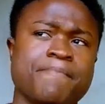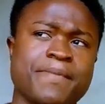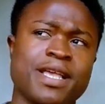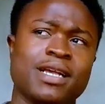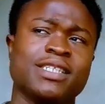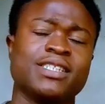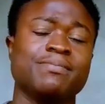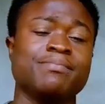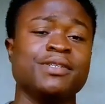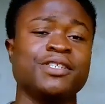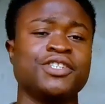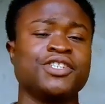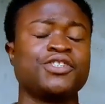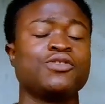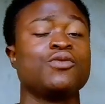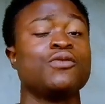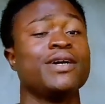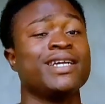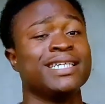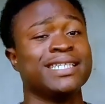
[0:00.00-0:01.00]
Yes, make
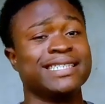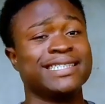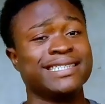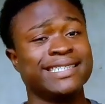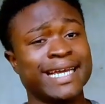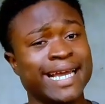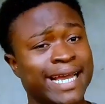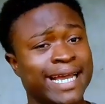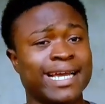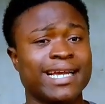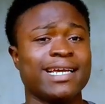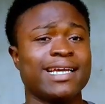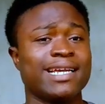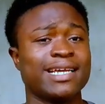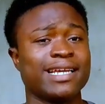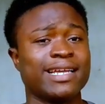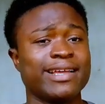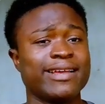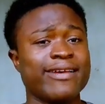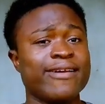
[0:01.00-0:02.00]
sure it is there.
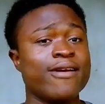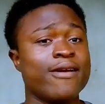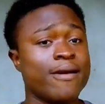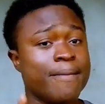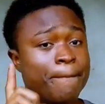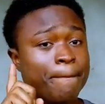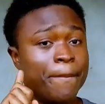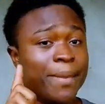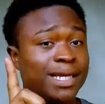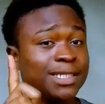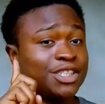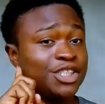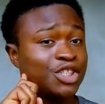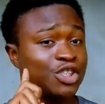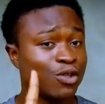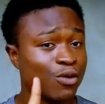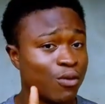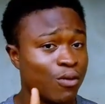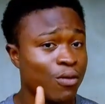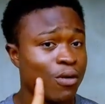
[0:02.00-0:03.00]
Make
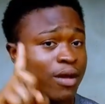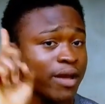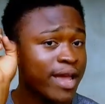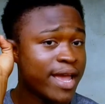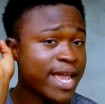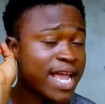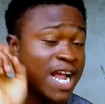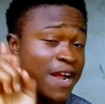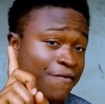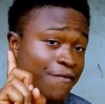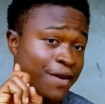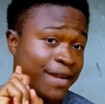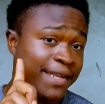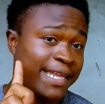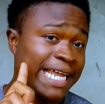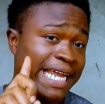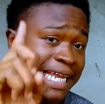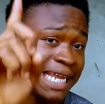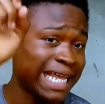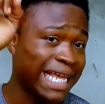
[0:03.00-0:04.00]
sure
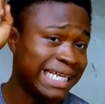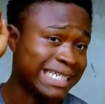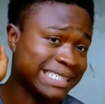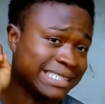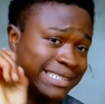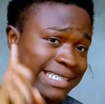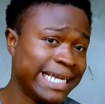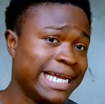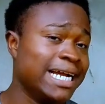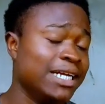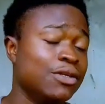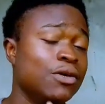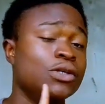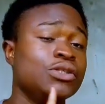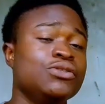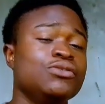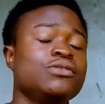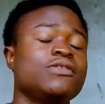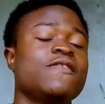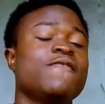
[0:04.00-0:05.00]
everything is there.
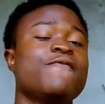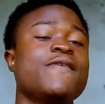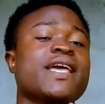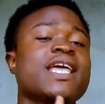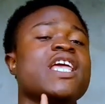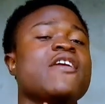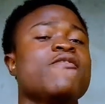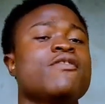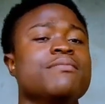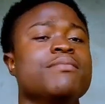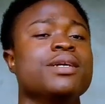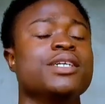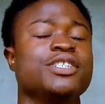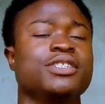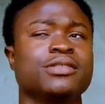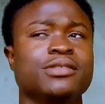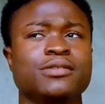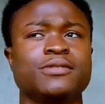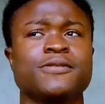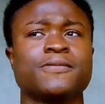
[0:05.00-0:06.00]
Don't use fake
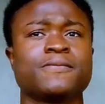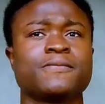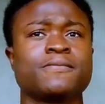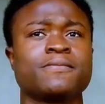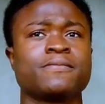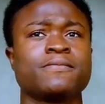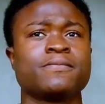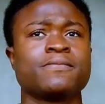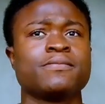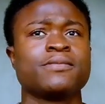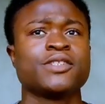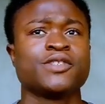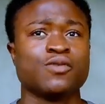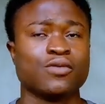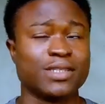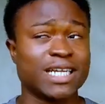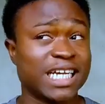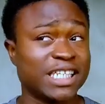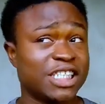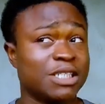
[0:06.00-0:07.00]
information.
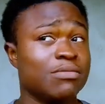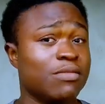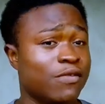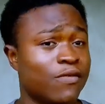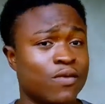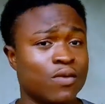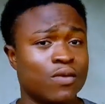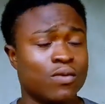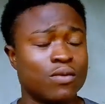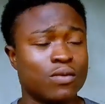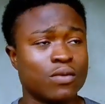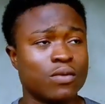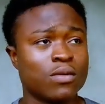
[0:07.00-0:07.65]
So that's number four.